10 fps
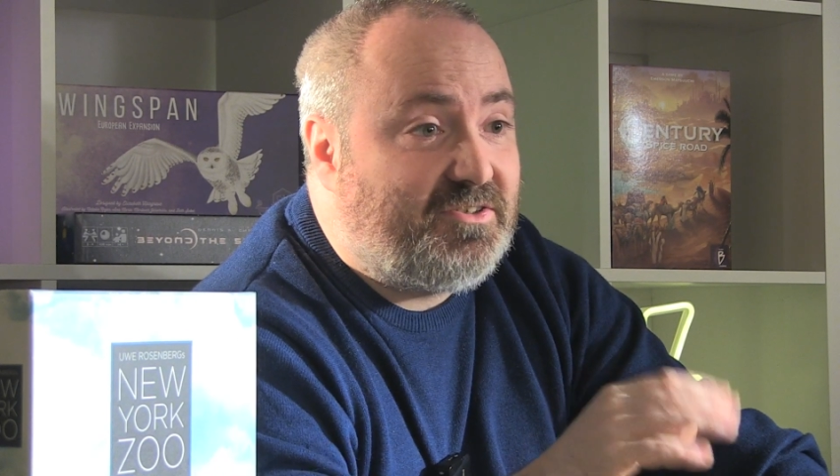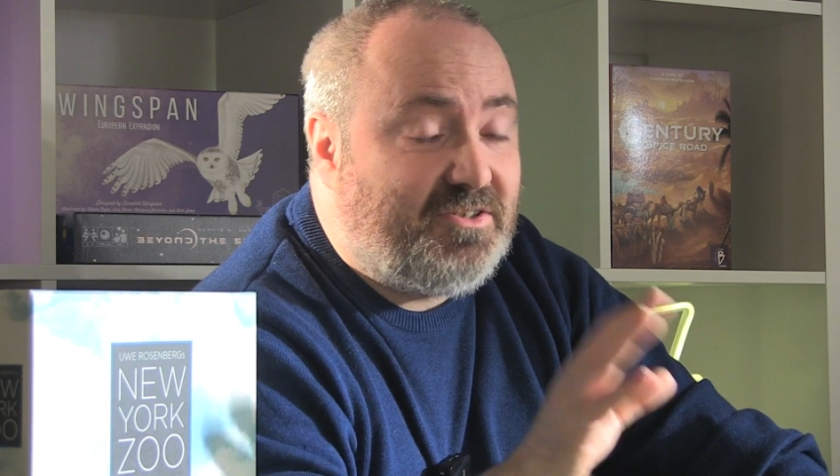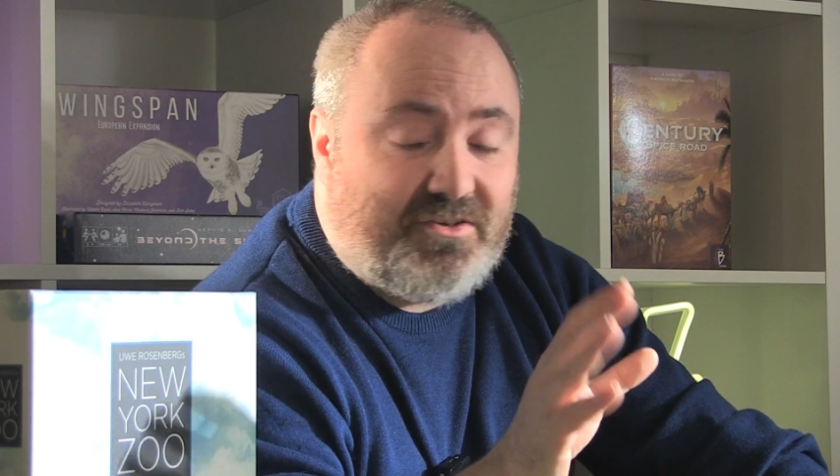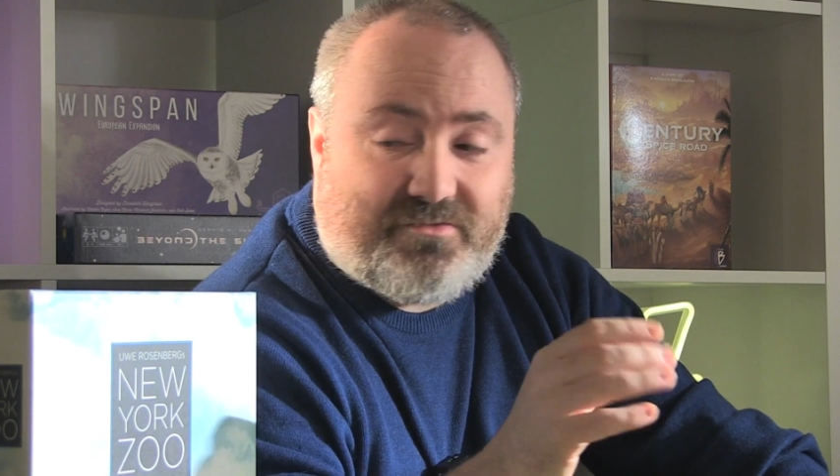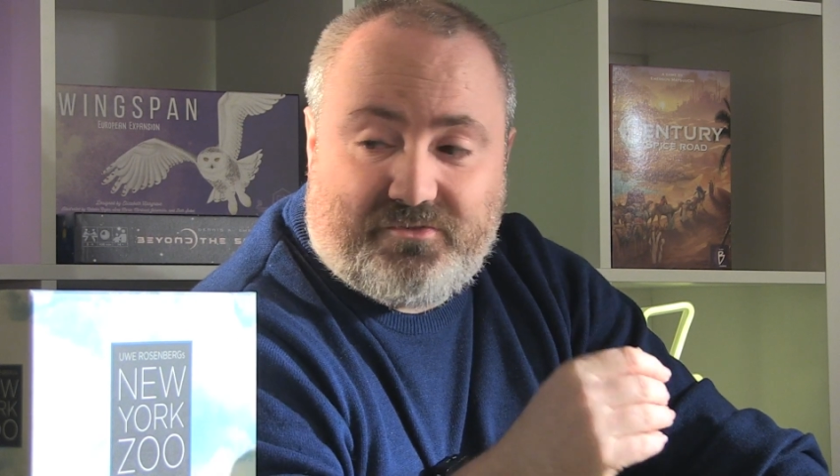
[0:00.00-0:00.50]

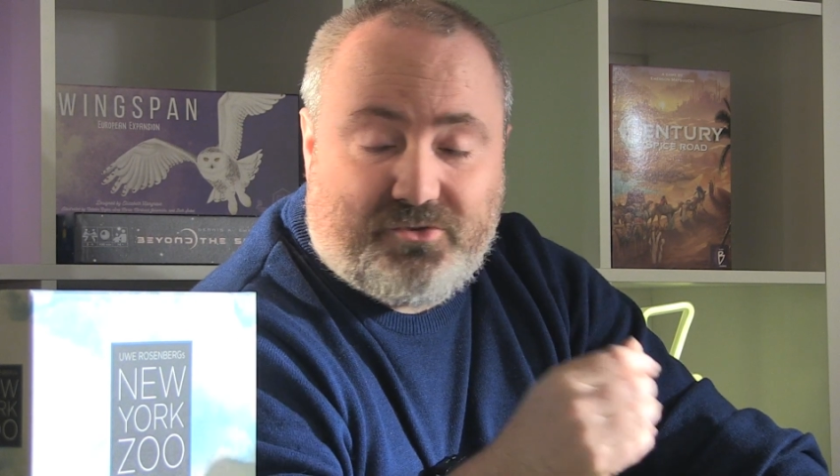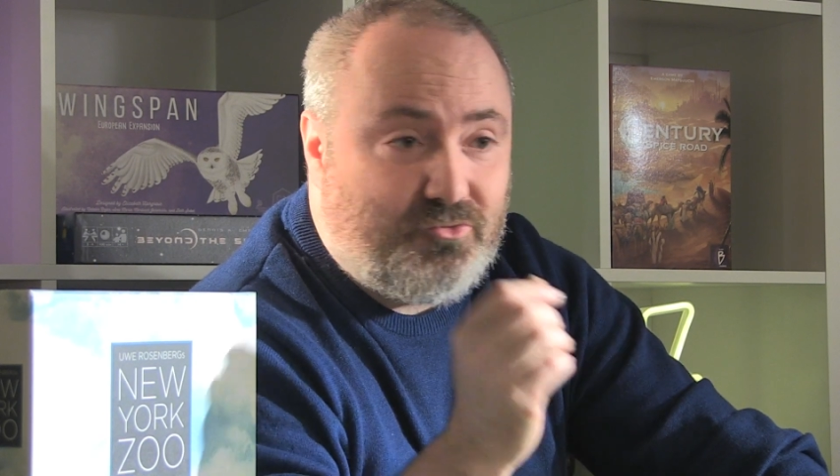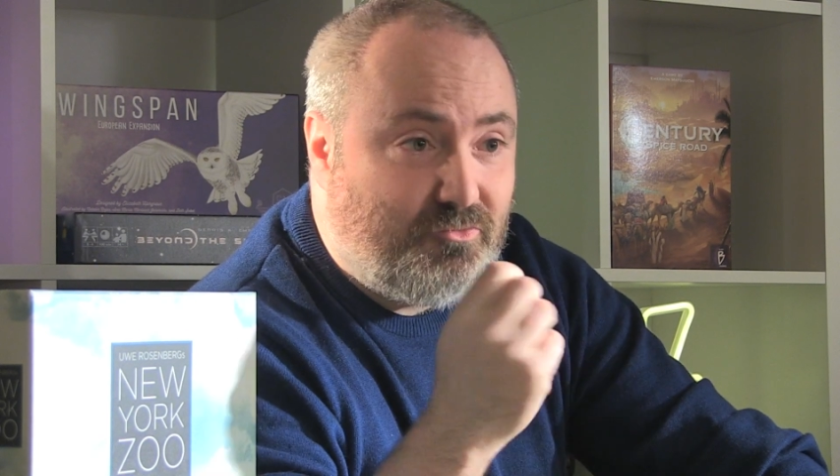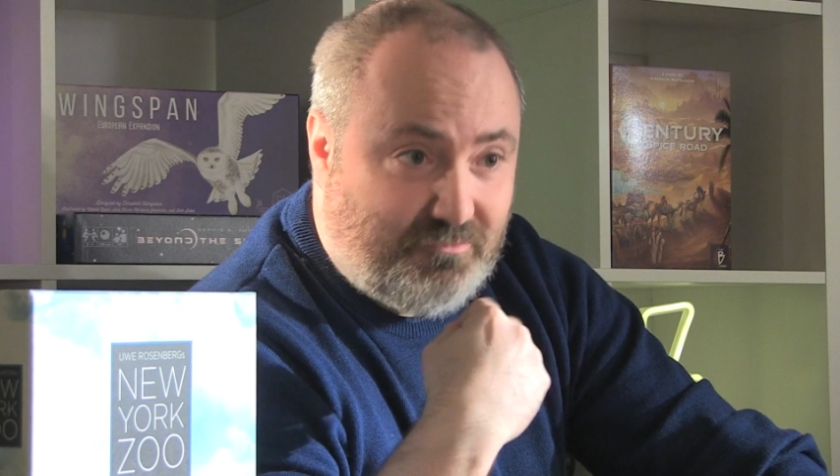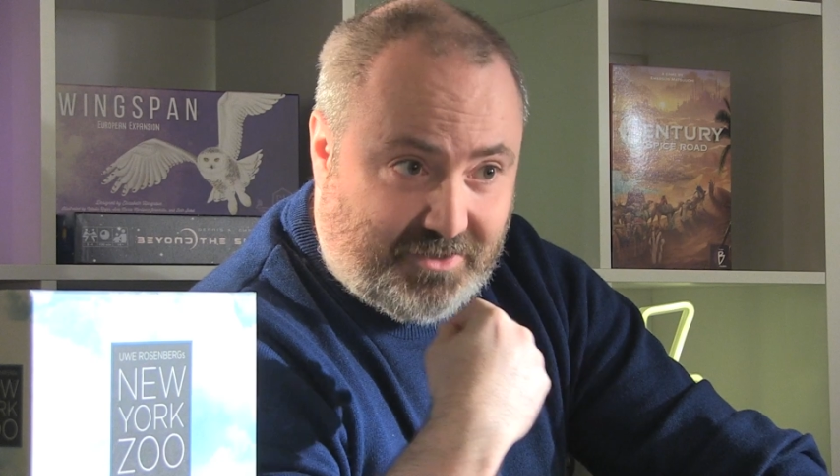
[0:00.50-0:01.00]
if
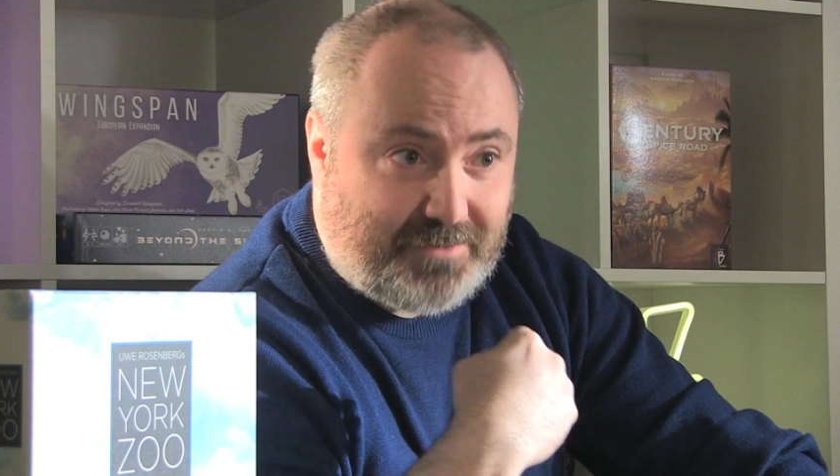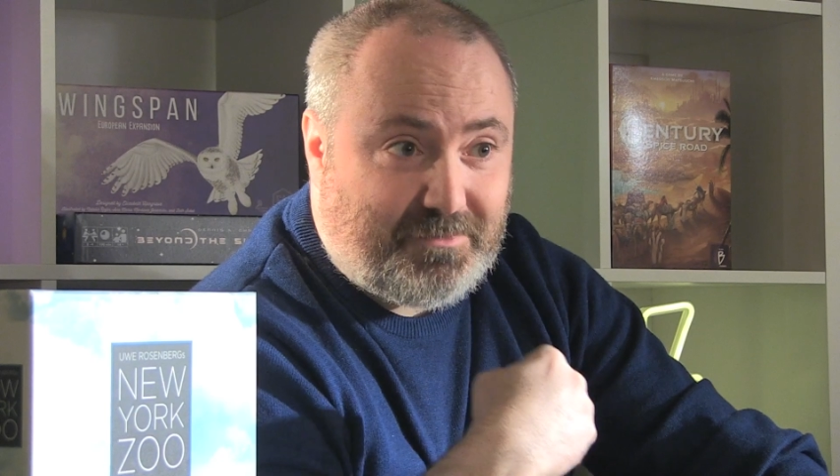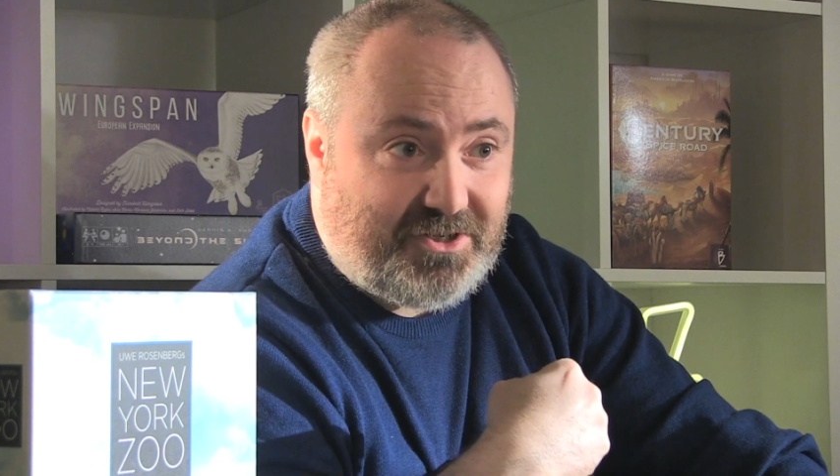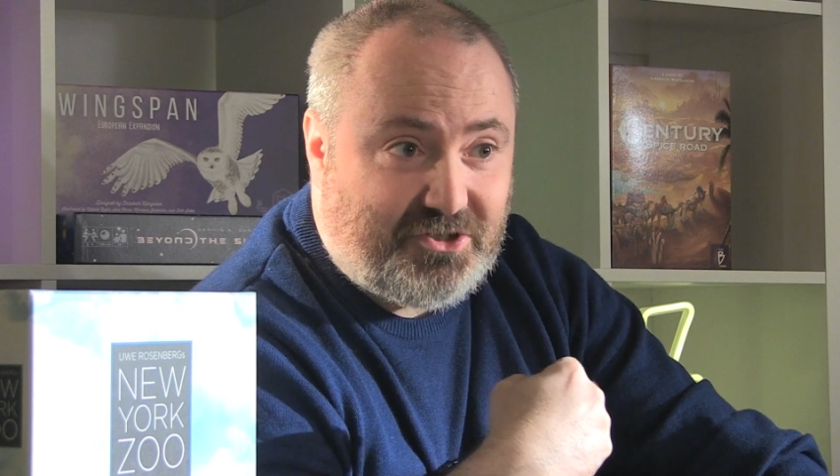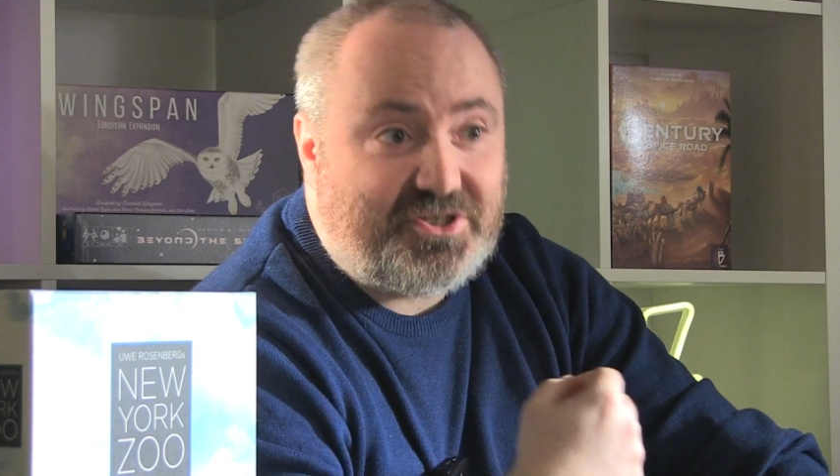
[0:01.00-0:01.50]
you, like
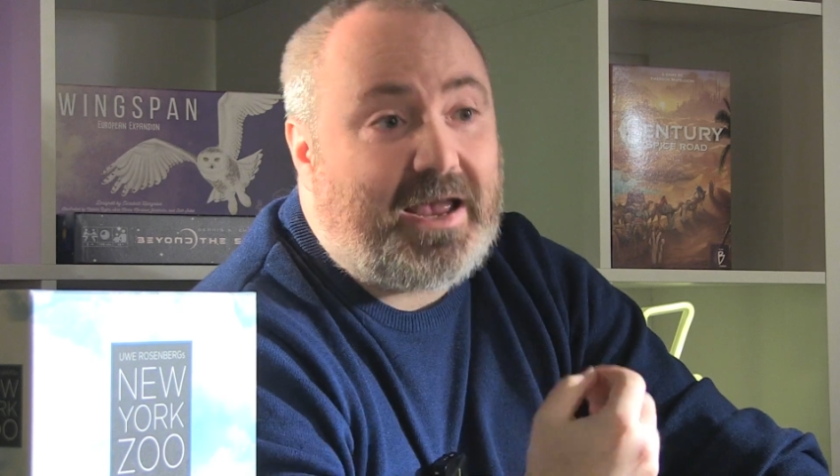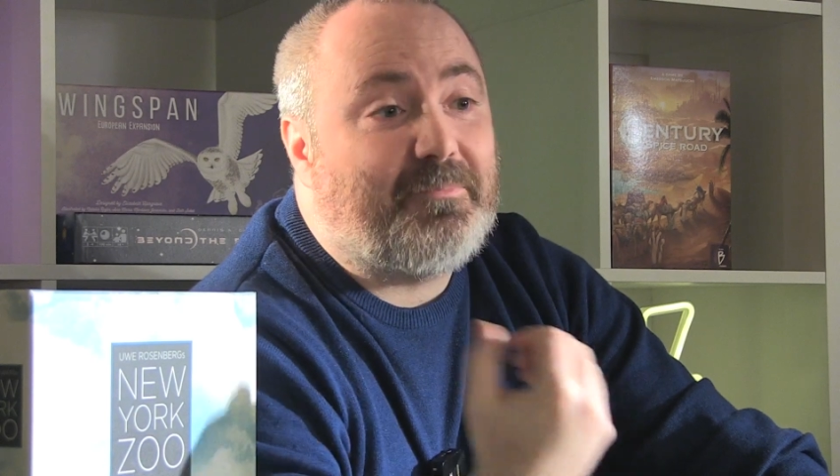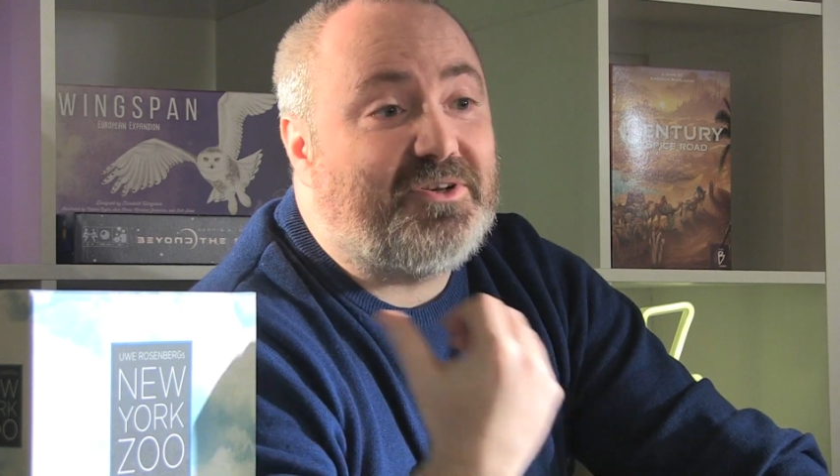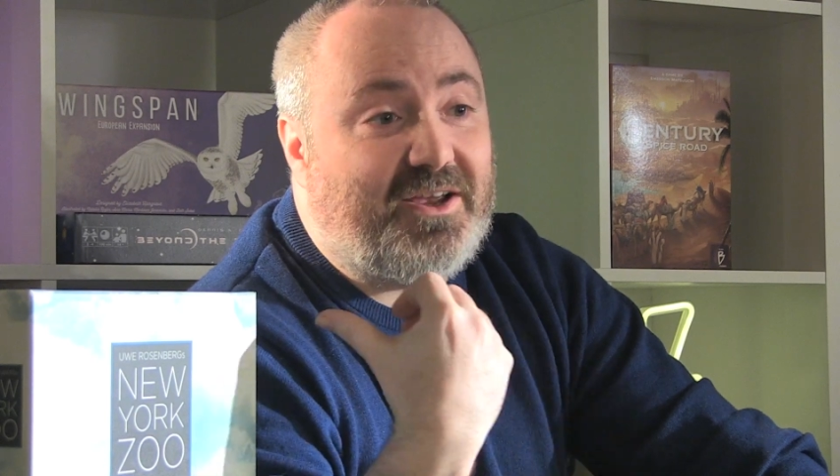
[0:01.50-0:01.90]
me, just happen to